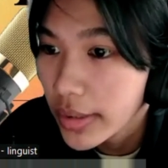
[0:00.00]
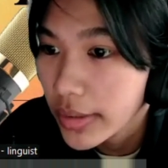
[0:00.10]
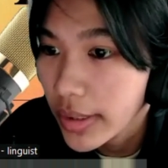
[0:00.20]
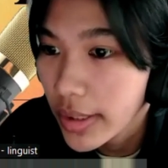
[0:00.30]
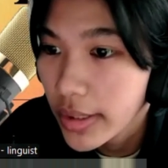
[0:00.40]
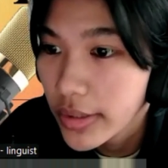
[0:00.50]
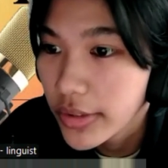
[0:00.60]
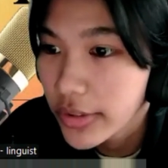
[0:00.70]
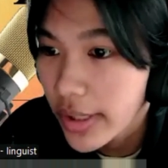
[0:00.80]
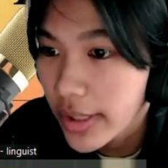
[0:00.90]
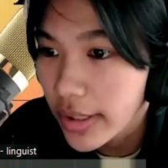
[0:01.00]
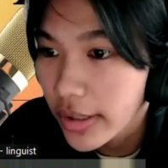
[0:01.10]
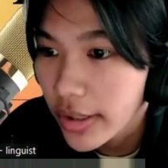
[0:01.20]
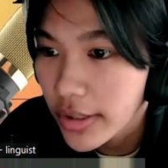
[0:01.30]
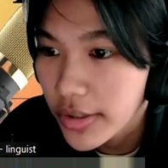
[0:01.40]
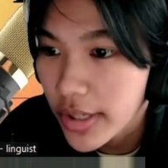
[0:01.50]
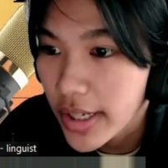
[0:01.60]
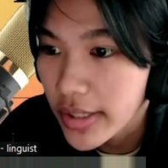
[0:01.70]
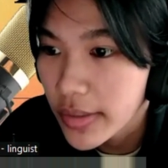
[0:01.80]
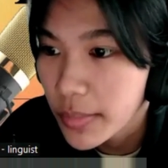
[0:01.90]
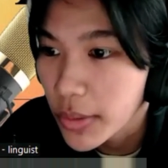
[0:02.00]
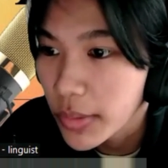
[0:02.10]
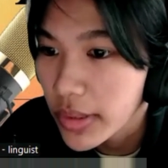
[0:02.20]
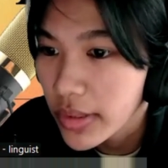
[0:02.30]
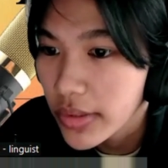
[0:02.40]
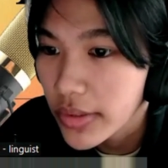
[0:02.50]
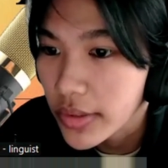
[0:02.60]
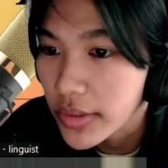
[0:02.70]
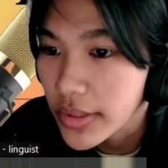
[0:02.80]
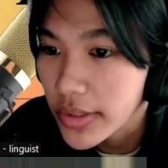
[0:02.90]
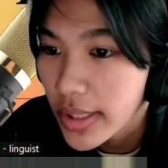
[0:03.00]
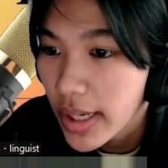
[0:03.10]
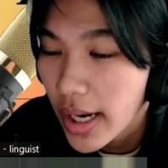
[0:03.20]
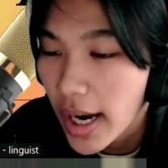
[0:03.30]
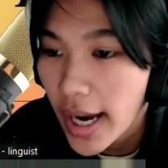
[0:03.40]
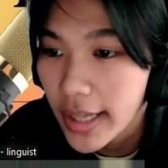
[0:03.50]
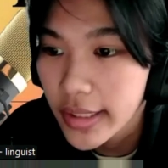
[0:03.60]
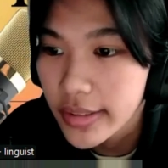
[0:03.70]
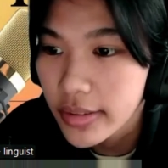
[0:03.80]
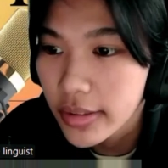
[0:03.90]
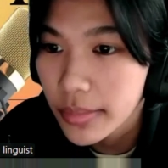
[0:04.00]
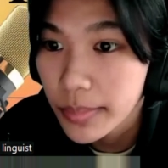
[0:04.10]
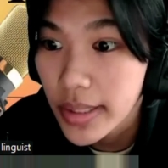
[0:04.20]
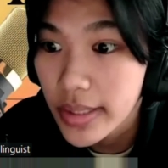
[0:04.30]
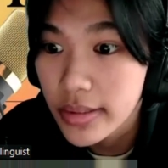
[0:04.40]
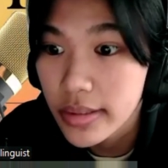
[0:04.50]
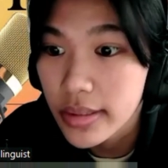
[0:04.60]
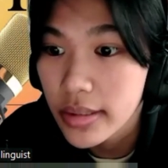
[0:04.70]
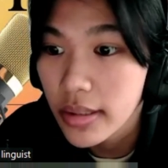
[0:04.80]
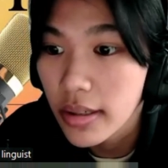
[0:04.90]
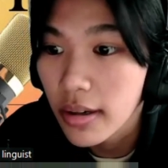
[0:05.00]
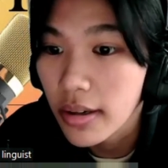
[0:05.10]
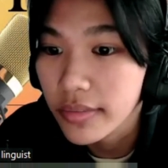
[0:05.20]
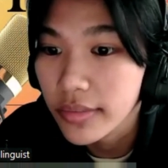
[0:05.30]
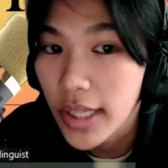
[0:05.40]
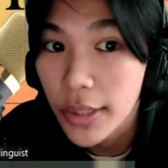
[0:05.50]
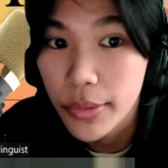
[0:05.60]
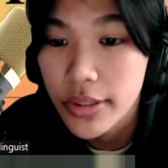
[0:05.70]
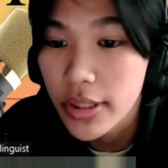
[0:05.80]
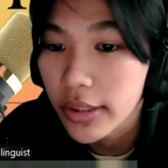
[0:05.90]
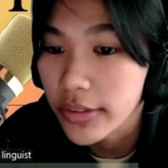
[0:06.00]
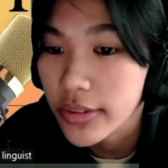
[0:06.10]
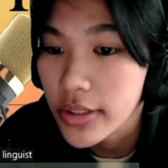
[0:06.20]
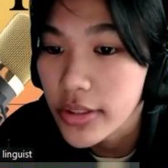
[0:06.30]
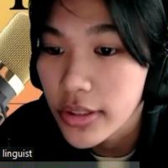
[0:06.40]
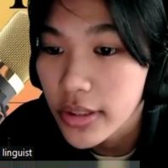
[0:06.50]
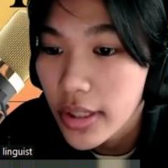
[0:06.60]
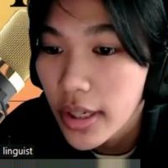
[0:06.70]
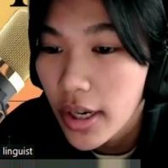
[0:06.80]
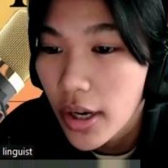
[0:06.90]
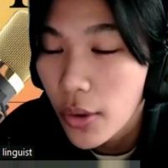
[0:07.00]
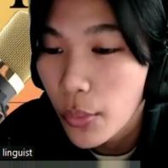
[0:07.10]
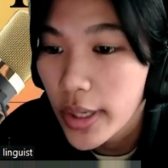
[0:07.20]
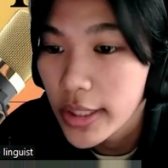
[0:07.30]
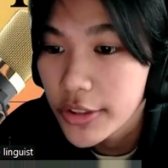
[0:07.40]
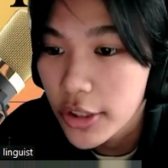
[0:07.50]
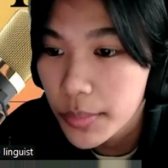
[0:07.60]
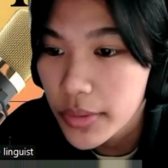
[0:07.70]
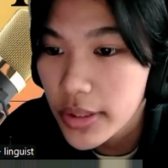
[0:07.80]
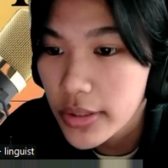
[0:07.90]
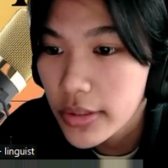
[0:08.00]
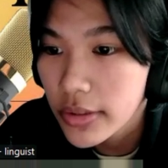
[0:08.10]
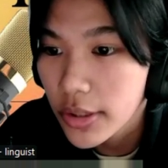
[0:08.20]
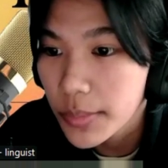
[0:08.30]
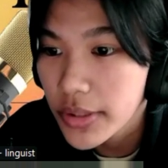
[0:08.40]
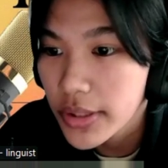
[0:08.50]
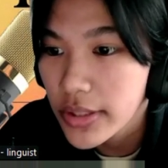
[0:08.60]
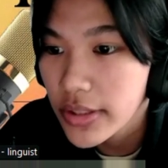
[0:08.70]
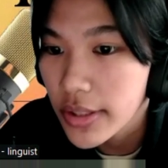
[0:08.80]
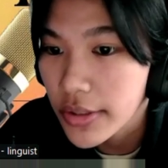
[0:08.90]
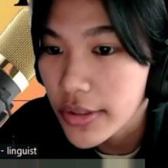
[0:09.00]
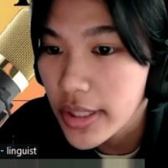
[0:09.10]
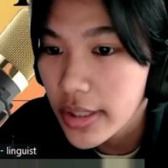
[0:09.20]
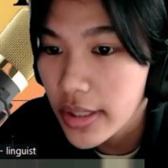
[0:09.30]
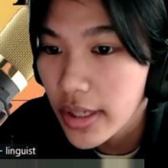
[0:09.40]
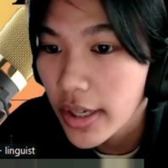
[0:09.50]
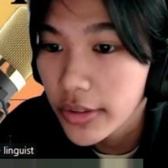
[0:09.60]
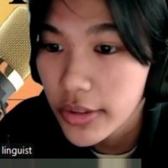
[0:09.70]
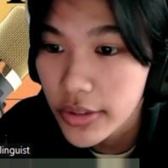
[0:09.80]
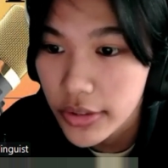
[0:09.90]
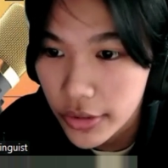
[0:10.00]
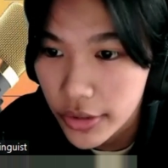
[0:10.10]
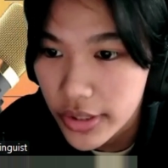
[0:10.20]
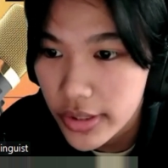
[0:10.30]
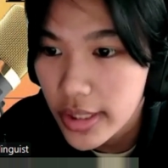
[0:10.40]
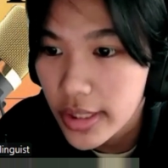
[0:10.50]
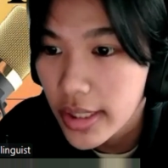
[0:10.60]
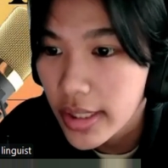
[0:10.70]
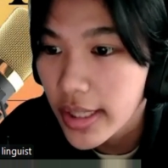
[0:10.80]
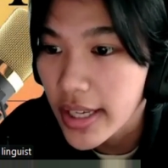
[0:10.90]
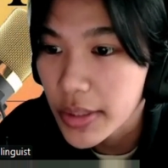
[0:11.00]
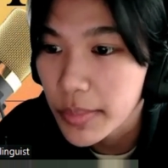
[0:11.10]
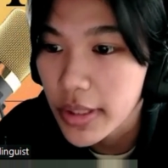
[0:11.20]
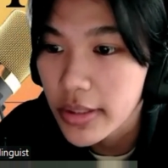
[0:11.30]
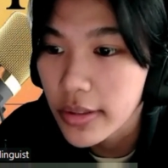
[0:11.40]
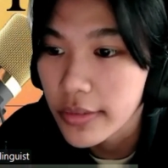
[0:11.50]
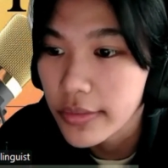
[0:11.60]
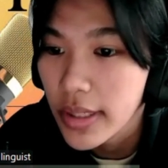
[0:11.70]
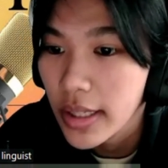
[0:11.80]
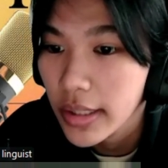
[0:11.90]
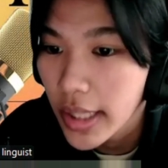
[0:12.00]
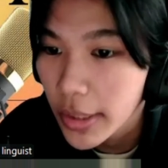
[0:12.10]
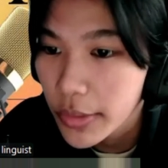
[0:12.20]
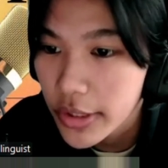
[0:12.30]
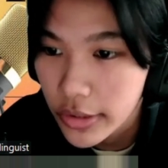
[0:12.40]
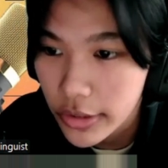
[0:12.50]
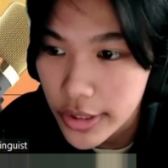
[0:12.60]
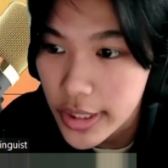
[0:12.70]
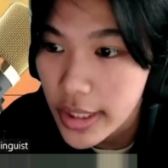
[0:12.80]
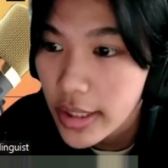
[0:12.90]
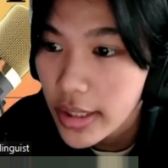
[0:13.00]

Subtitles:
The stark contrast between these theories highlights the complexity of language acquisition. While Chomsky's theory underscores the innate aspects of language learning,